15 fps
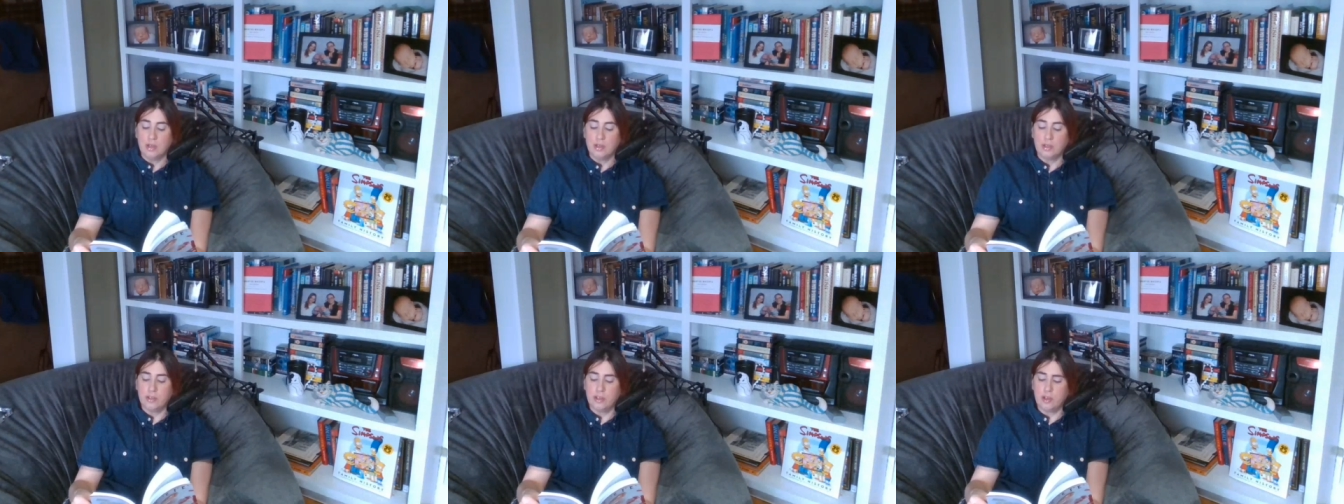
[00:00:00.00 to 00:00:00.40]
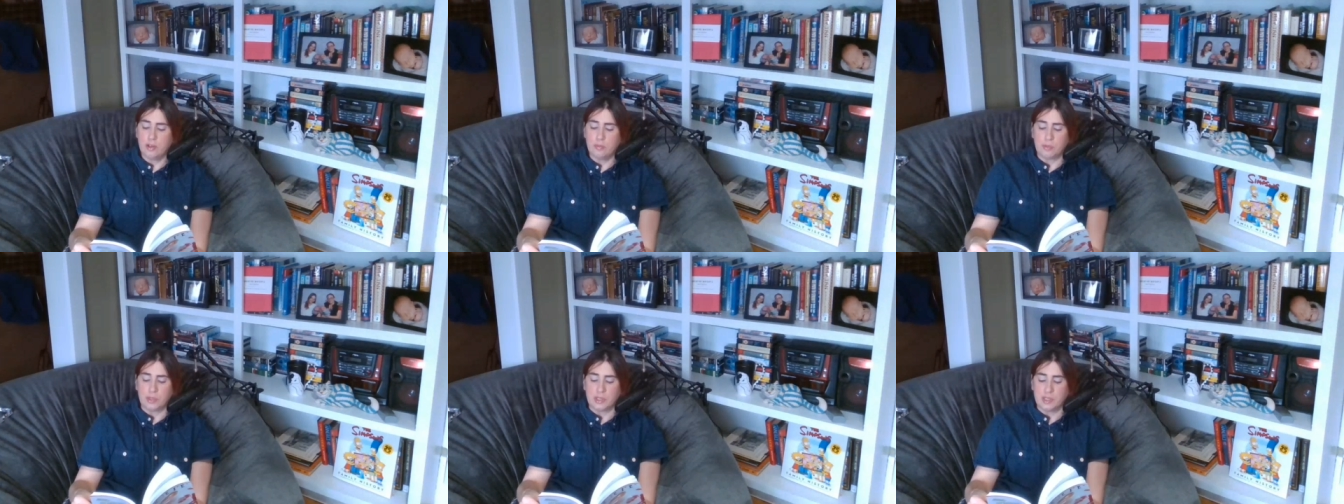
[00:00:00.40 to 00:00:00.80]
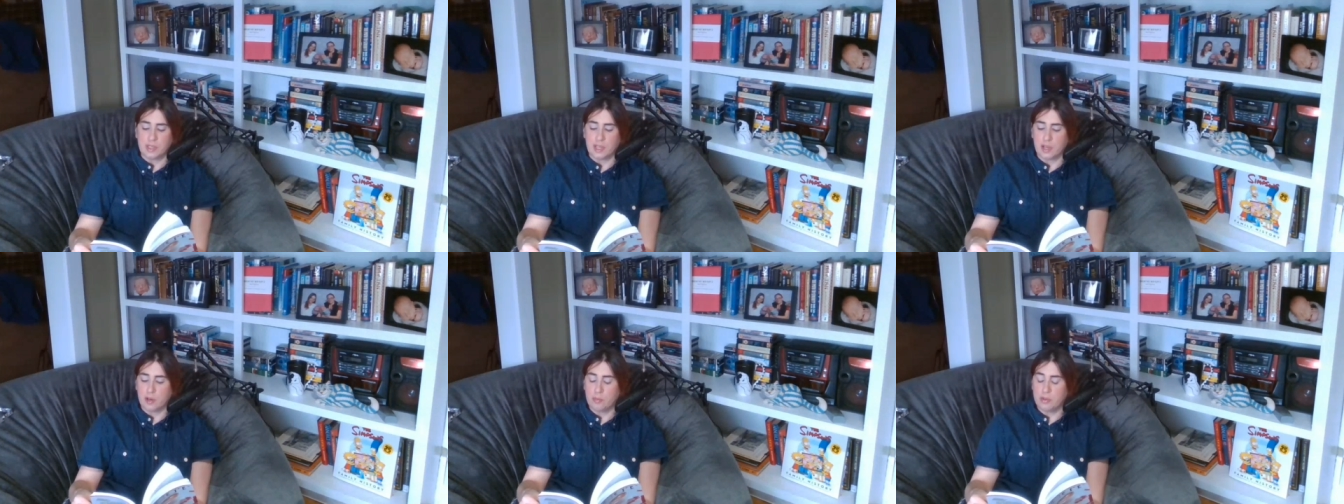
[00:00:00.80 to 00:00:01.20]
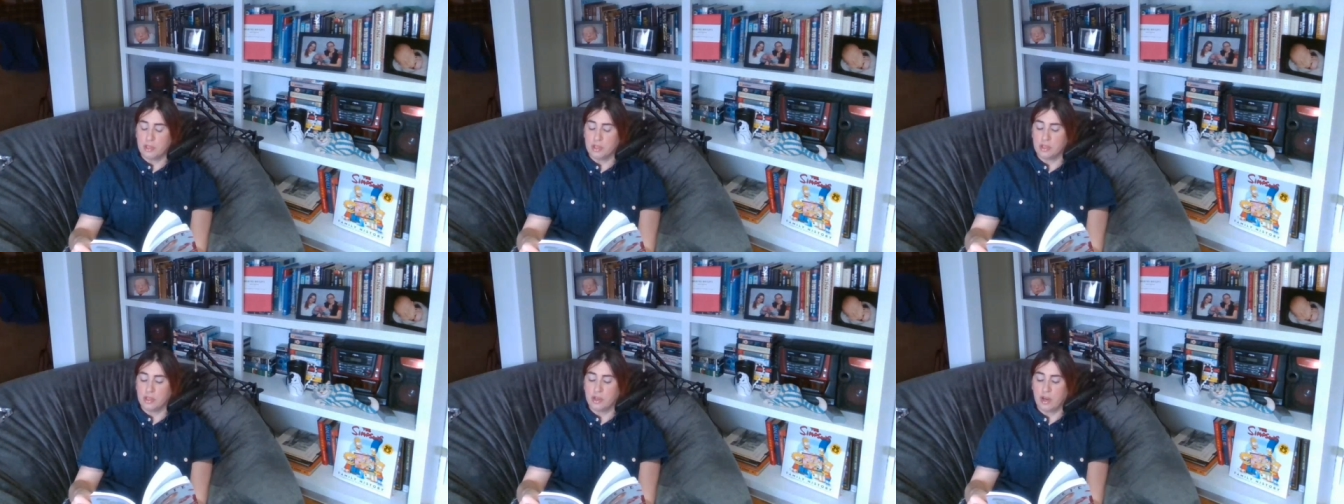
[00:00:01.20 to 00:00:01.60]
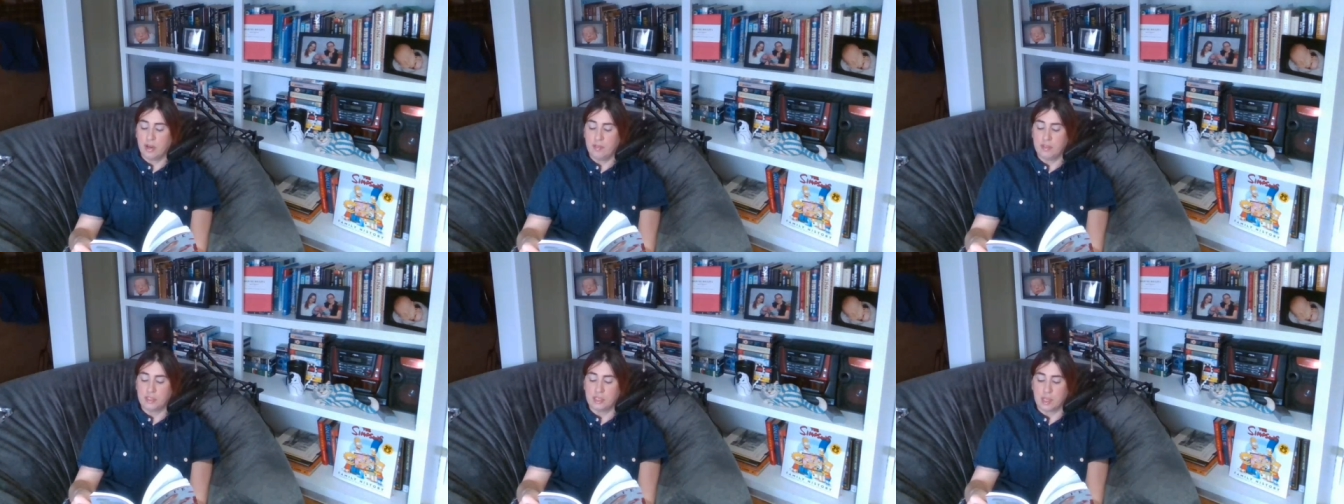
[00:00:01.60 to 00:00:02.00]
Her notebook lay open on the
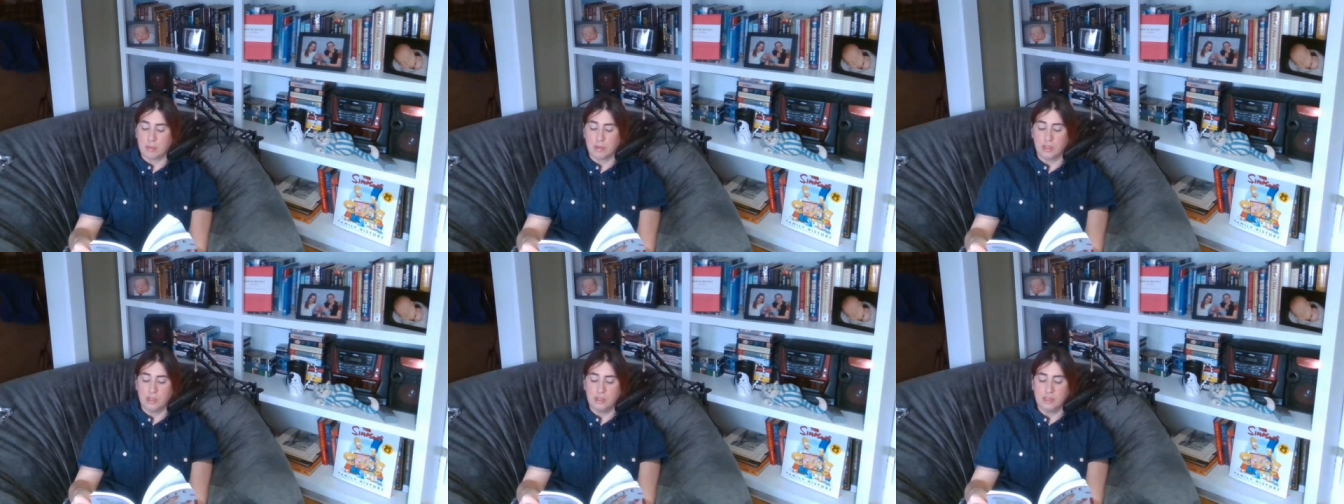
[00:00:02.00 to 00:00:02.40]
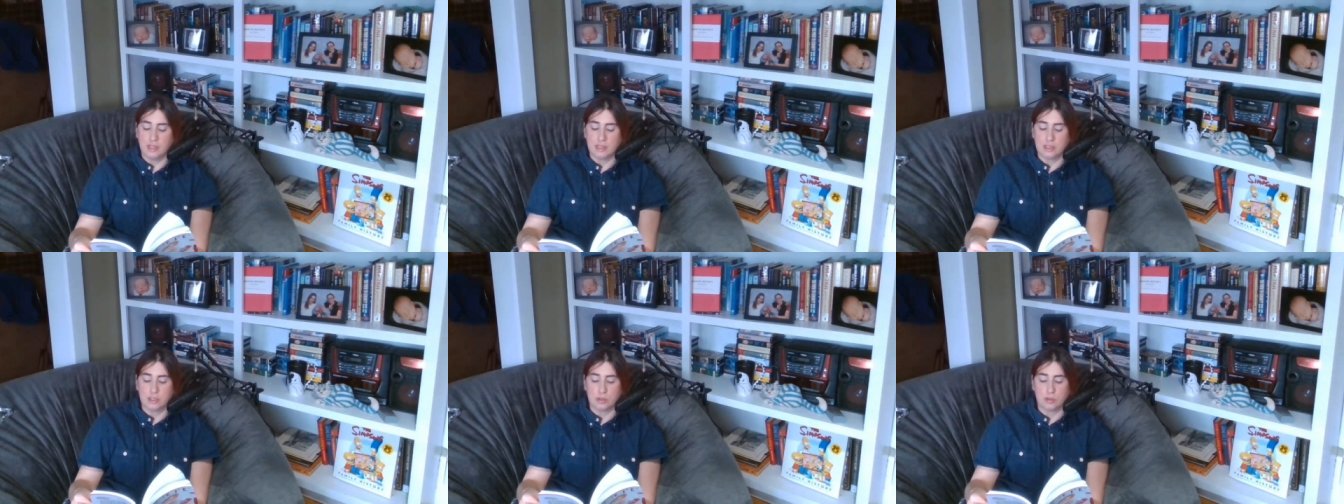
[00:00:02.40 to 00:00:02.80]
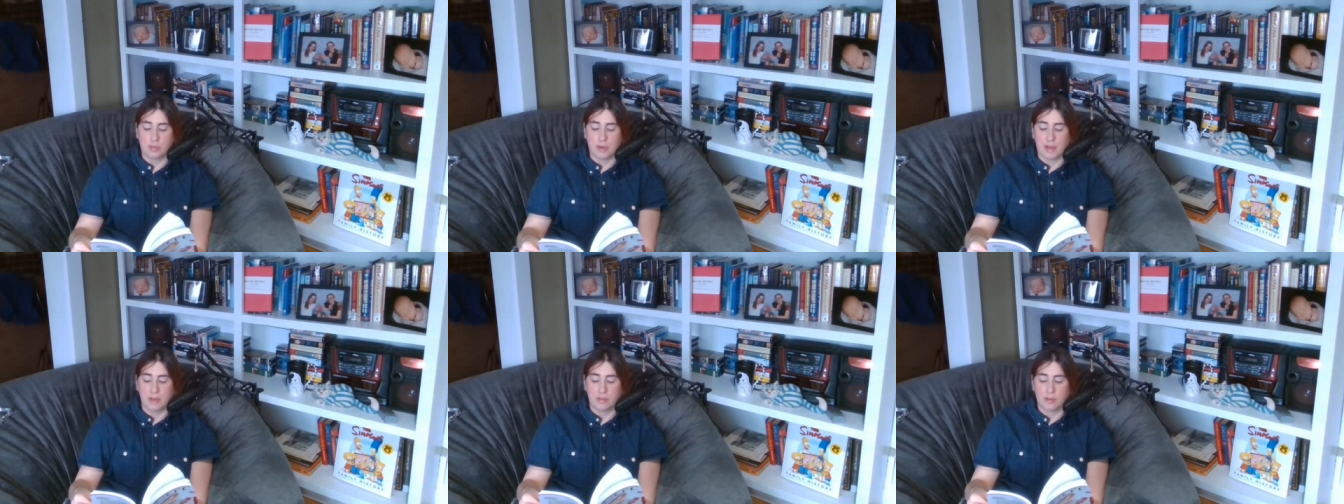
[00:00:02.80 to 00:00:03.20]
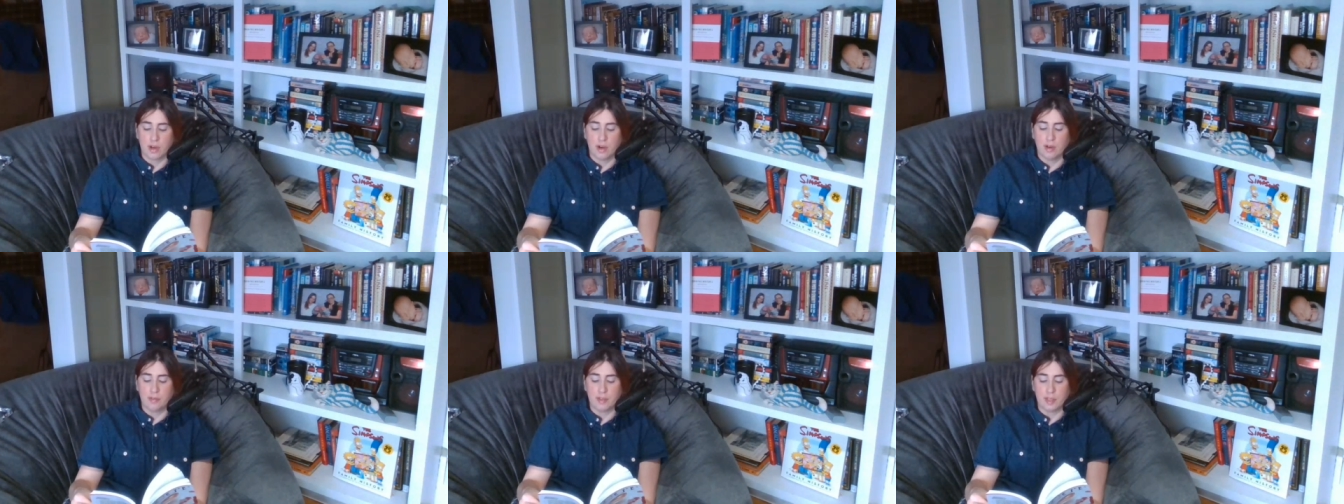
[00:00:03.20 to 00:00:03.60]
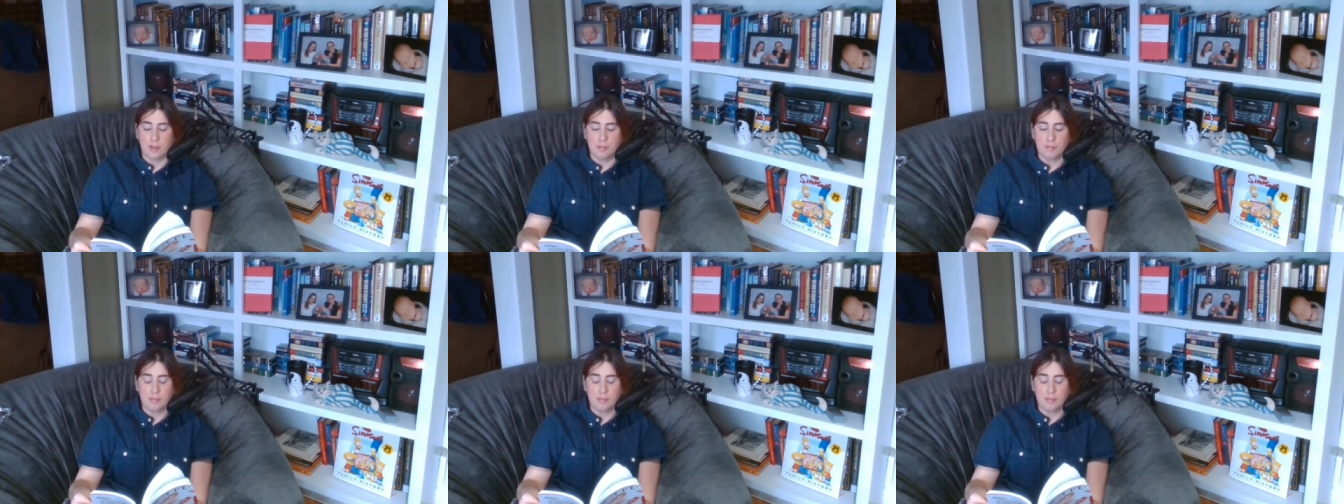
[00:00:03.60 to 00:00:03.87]
coffee table next to a pot of coffee.